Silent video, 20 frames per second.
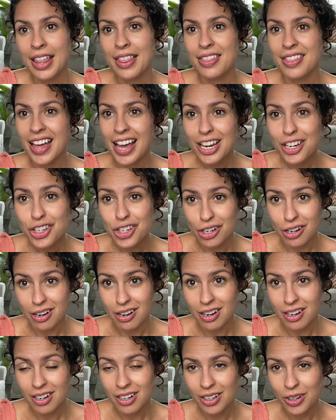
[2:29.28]
That
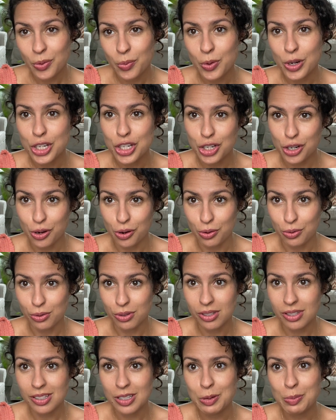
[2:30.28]
jar we
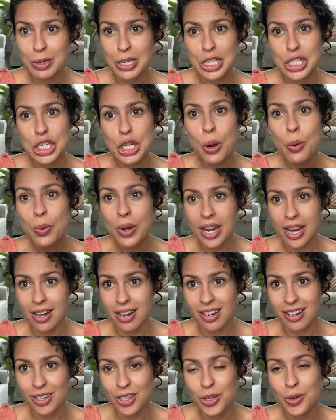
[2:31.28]
chose to be
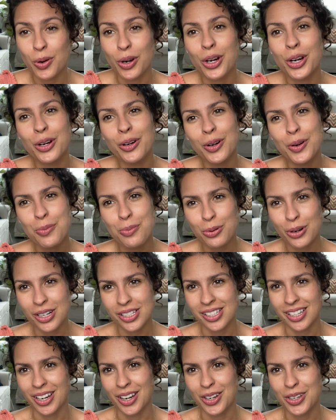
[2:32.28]
donated to our current
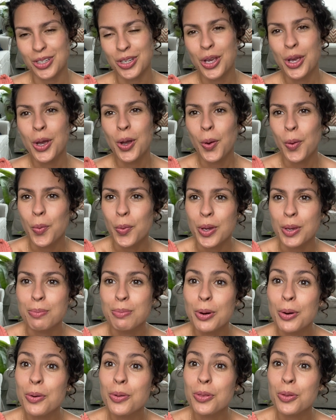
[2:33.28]
president, who we
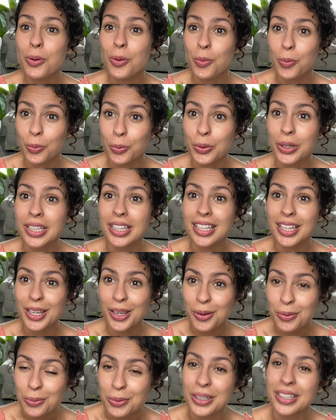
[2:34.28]
both really,
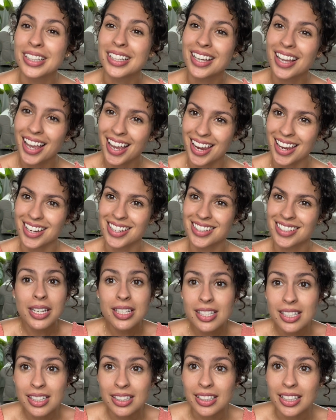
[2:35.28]
really hate.
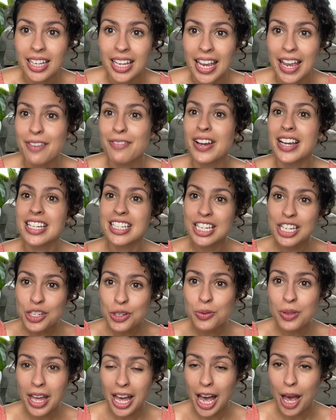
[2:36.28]
Basically, if I didn't
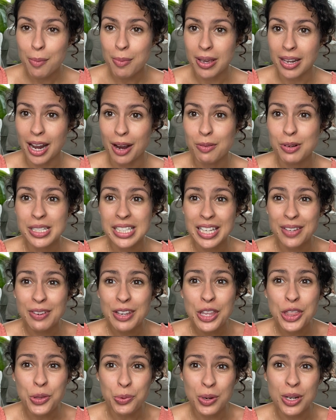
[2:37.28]
do the habit, I was
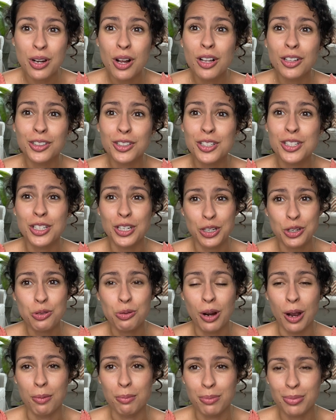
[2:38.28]
giving $3 to
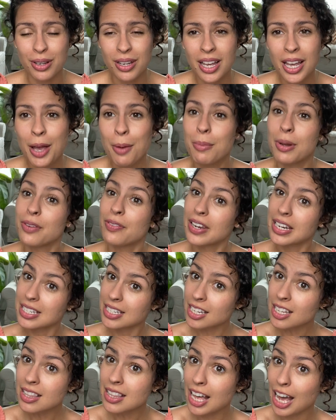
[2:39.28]
Trump. But if I
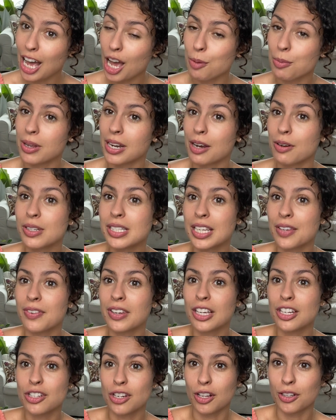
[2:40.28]
did the habit, I was giving
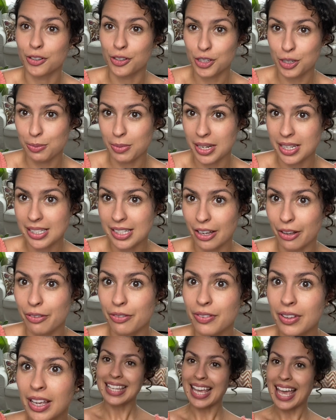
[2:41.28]
$1 to myself.
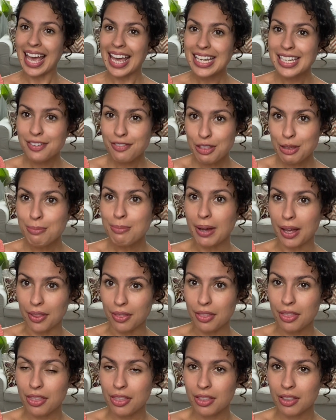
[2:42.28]
At the end of the
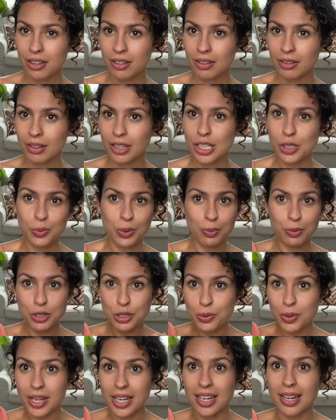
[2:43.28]
month, because we would
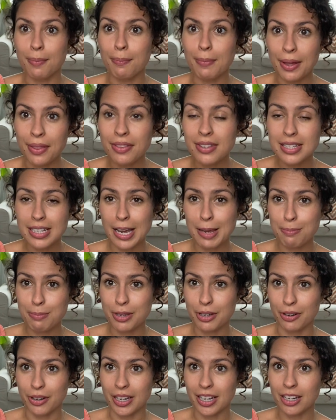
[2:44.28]
do it in a month time
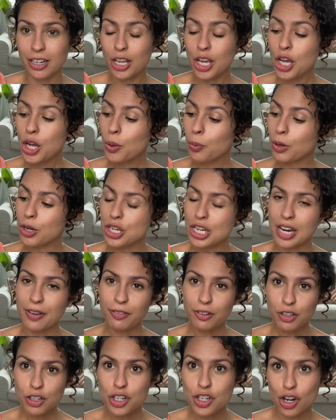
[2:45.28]
period,
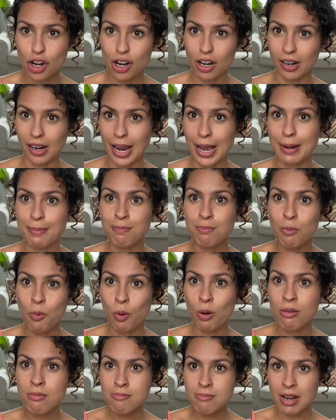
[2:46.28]
whichever jar had
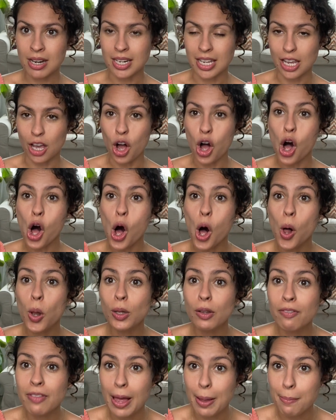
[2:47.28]
more money,
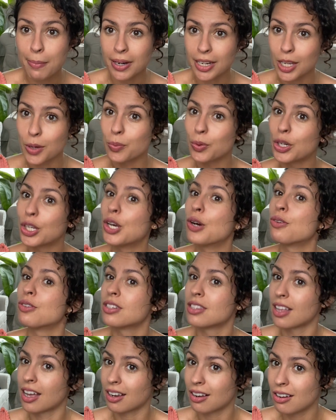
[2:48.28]
all of that money would go to
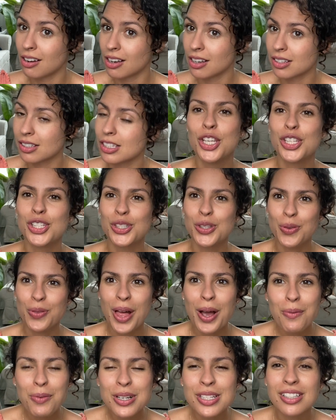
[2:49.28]
that cause. So
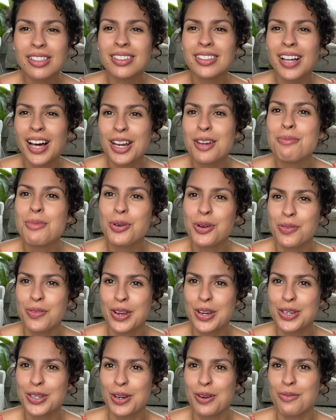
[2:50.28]
that was a lot of
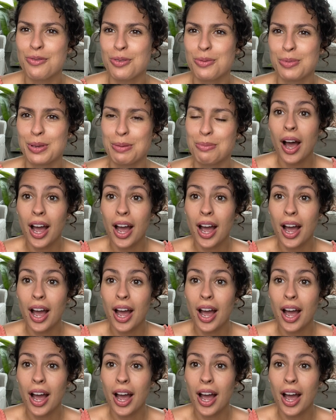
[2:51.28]
motivation for me.